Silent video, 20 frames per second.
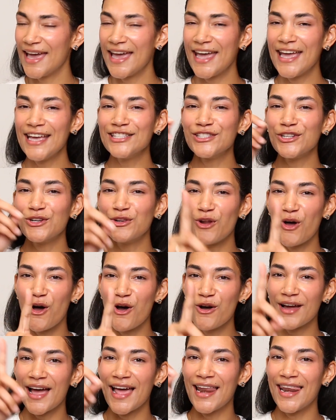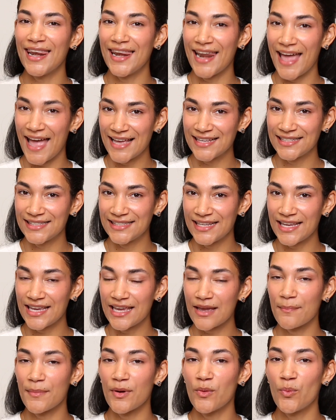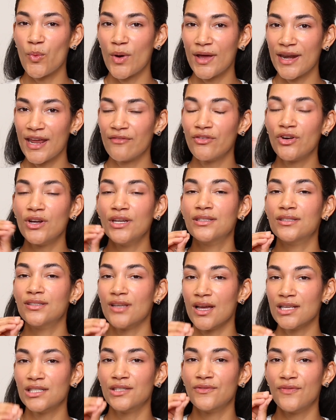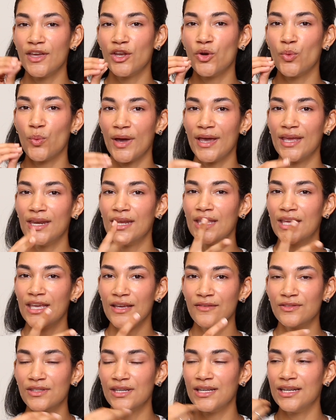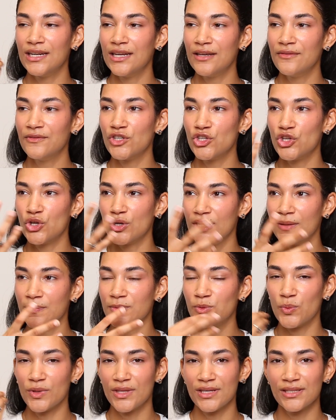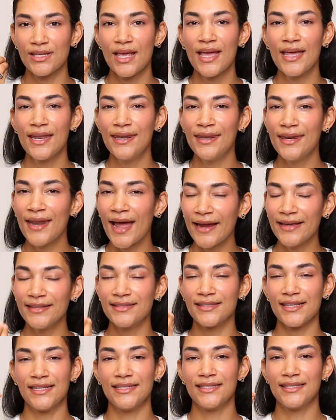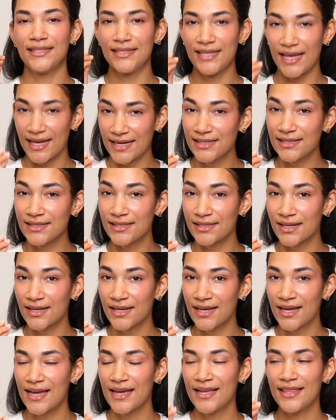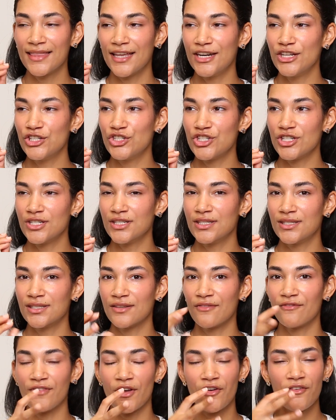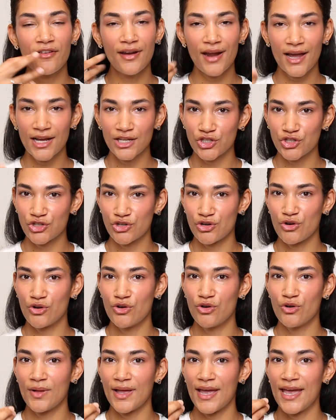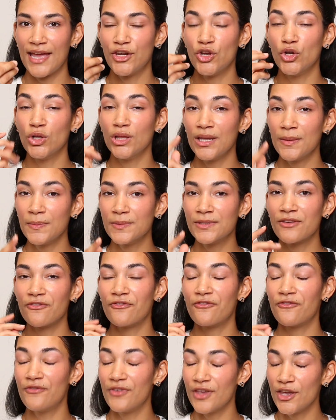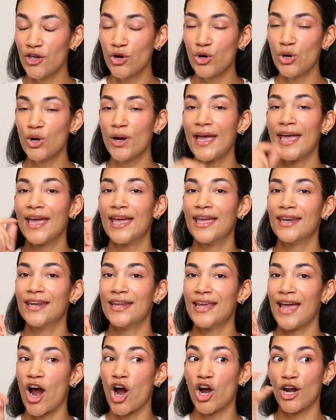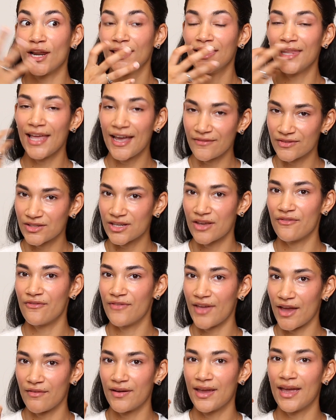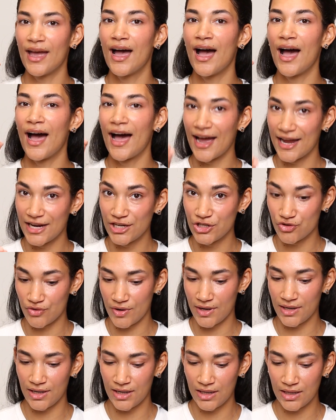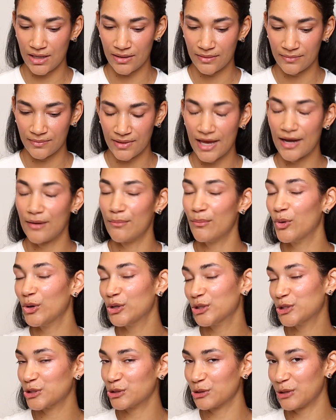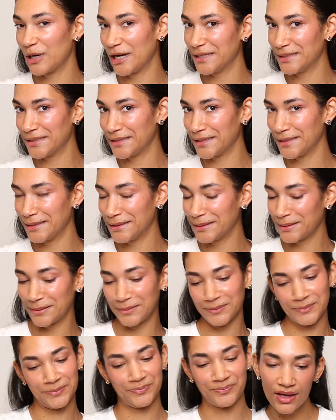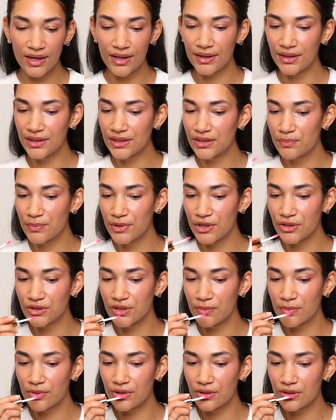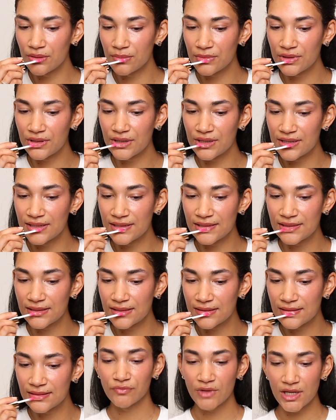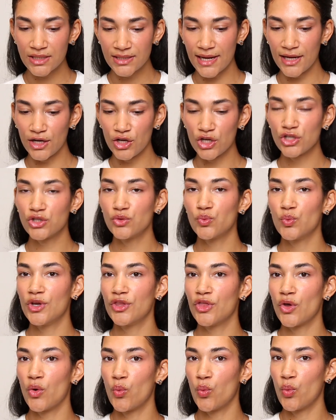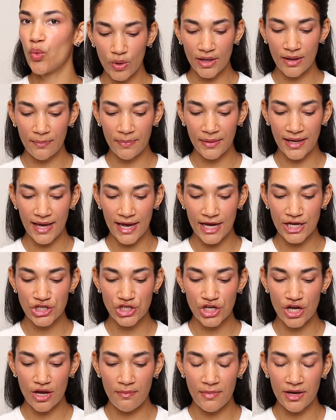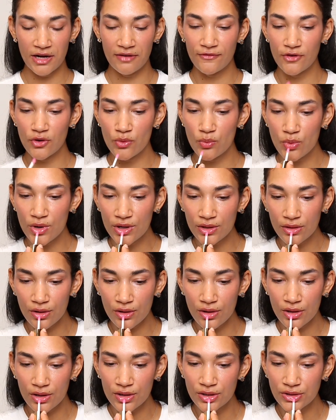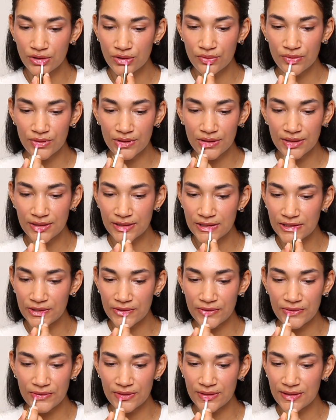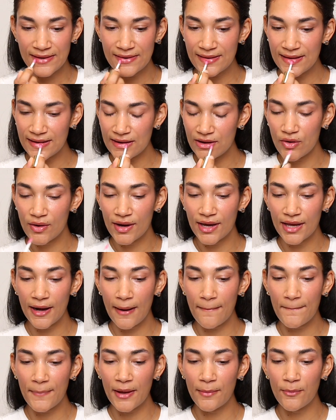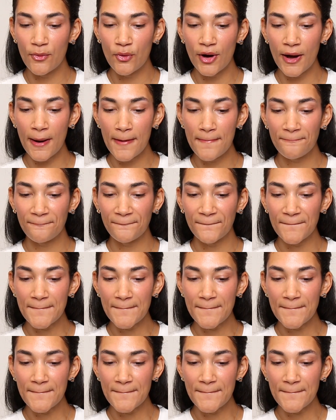It's long lasting, but whenever it does fade away, it leaves your lips with this nice tint that is just very natural, and your lips feel and are left very hydrated and moisturizing. It is buildable because that's how it looks with one application, but if you want the color to really show, you can go ahead and apply more.